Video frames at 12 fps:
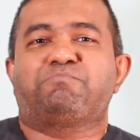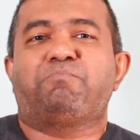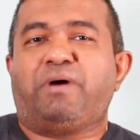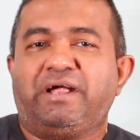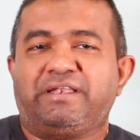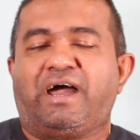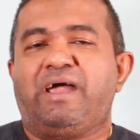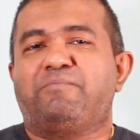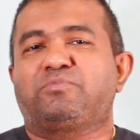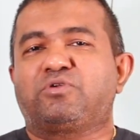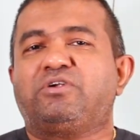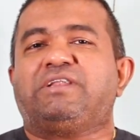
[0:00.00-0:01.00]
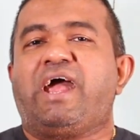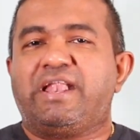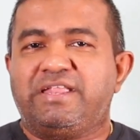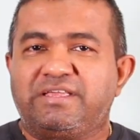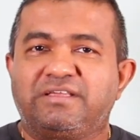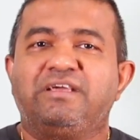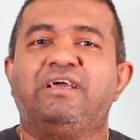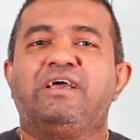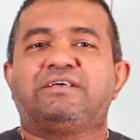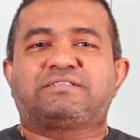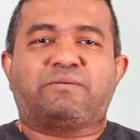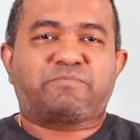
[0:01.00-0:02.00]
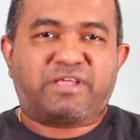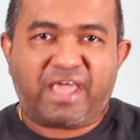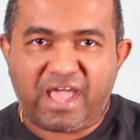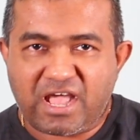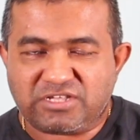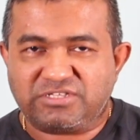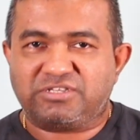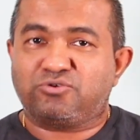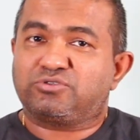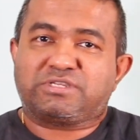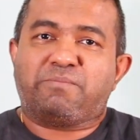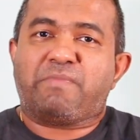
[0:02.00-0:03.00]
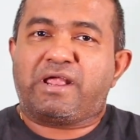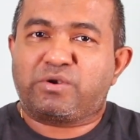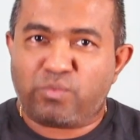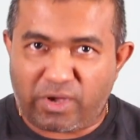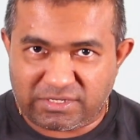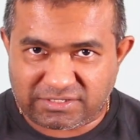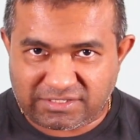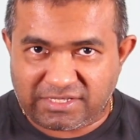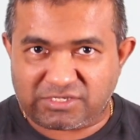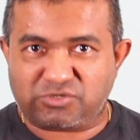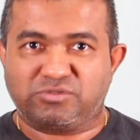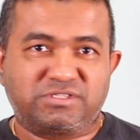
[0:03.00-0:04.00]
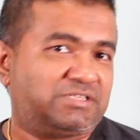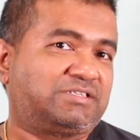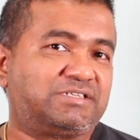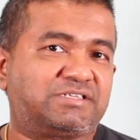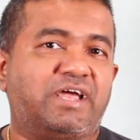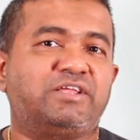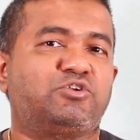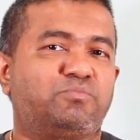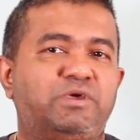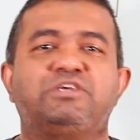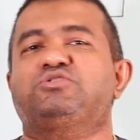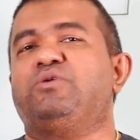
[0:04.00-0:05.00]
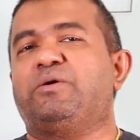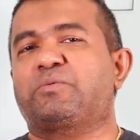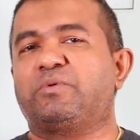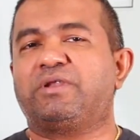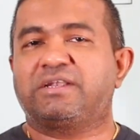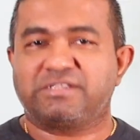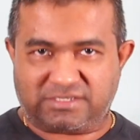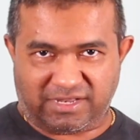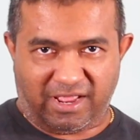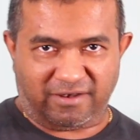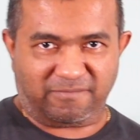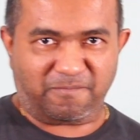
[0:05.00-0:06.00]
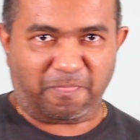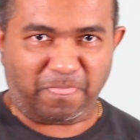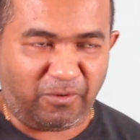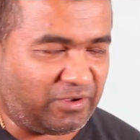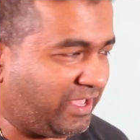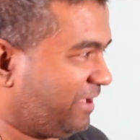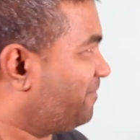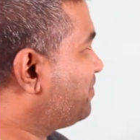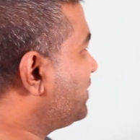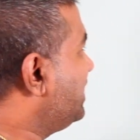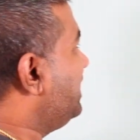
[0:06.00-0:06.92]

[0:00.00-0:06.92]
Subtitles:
but I'm not adding some caching or some advanced things to this design to make sure everyone understand. Okay,